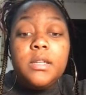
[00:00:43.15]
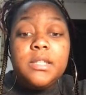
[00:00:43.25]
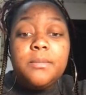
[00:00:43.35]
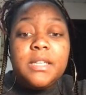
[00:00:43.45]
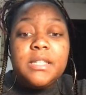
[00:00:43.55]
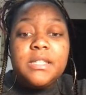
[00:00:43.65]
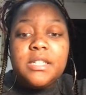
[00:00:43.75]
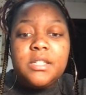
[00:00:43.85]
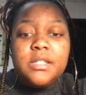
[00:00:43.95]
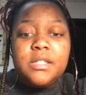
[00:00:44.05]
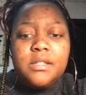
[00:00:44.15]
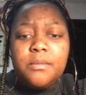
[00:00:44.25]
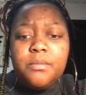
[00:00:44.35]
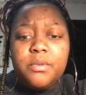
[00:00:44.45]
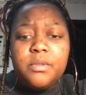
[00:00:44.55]
Symbolization is
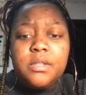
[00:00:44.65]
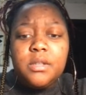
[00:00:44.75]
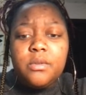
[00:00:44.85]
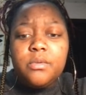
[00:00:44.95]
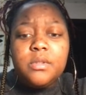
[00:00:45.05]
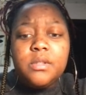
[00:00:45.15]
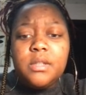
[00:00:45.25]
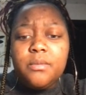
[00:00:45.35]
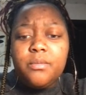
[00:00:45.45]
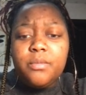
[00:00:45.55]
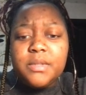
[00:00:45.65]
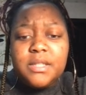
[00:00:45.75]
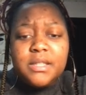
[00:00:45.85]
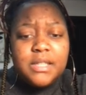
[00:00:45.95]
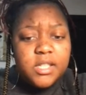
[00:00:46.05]
symbols used in
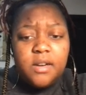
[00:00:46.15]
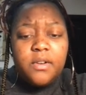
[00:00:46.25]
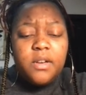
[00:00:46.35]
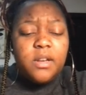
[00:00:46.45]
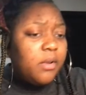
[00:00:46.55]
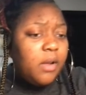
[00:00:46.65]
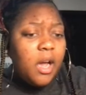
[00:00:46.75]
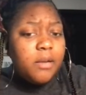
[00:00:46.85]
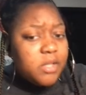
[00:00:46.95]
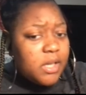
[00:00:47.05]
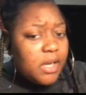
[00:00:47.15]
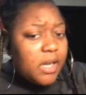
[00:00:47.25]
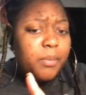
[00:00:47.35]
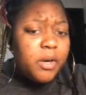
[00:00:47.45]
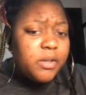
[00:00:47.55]
representation of another
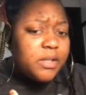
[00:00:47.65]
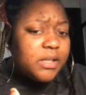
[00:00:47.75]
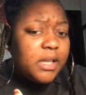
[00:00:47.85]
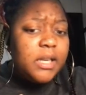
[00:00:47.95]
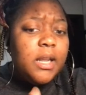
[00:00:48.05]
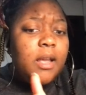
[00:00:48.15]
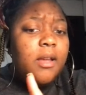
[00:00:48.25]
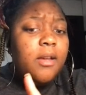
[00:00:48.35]
object, person,